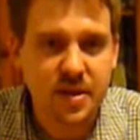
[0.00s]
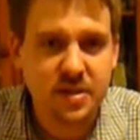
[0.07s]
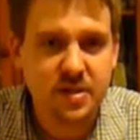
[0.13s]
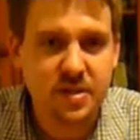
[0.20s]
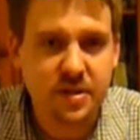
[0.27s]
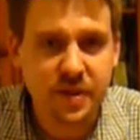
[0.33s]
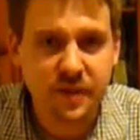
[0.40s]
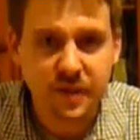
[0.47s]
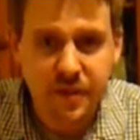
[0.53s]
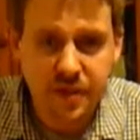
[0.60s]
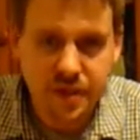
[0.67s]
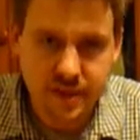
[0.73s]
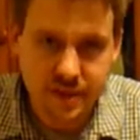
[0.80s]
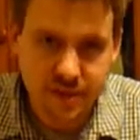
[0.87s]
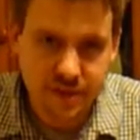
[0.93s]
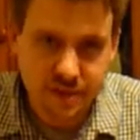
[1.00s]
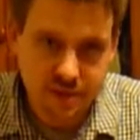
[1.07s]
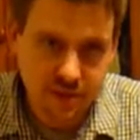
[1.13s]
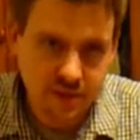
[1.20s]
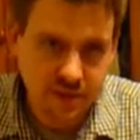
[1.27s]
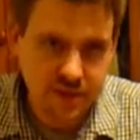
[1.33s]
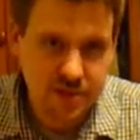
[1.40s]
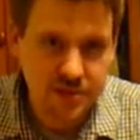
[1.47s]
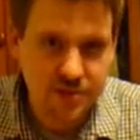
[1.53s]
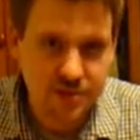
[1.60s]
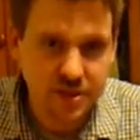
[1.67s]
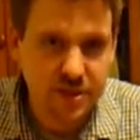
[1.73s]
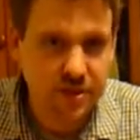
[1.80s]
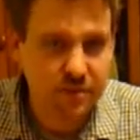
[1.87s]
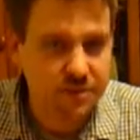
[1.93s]
So if you think this looks
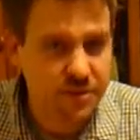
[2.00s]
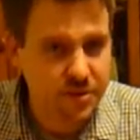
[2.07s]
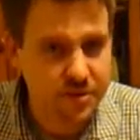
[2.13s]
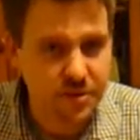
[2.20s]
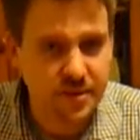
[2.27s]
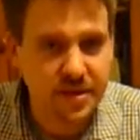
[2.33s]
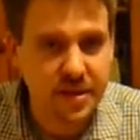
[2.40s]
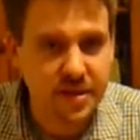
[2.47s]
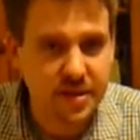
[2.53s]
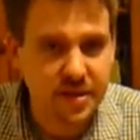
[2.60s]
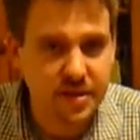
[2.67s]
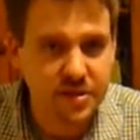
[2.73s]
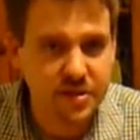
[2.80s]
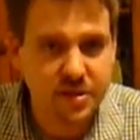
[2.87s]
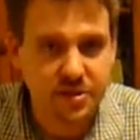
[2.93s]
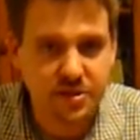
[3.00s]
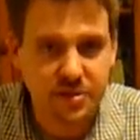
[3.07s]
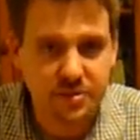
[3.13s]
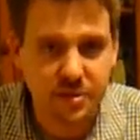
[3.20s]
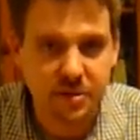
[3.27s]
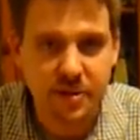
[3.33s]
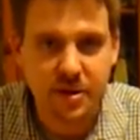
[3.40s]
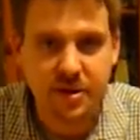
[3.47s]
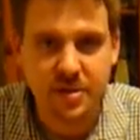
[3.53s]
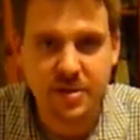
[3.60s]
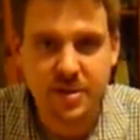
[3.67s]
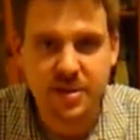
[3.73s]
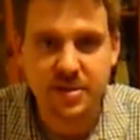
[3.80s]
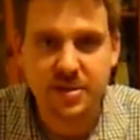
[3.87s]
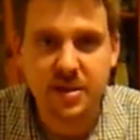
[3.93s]
interesting, you're really going to like Traders and Barbarians,
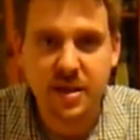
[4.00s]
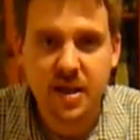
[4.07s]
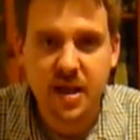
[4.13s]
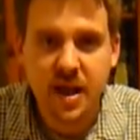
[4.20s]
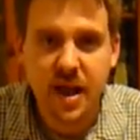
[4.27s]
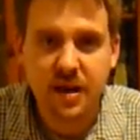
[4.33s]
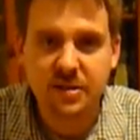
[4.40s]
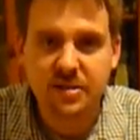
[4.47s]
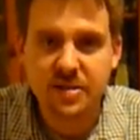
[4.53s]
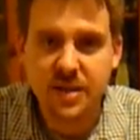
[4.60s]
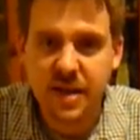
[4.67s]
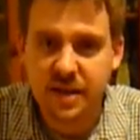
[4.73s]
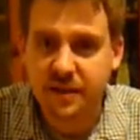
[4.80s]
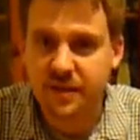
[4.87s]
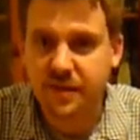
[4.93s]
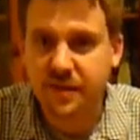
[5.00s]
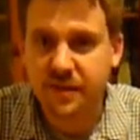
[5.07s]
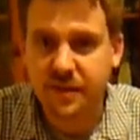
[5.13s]
because I would say out of the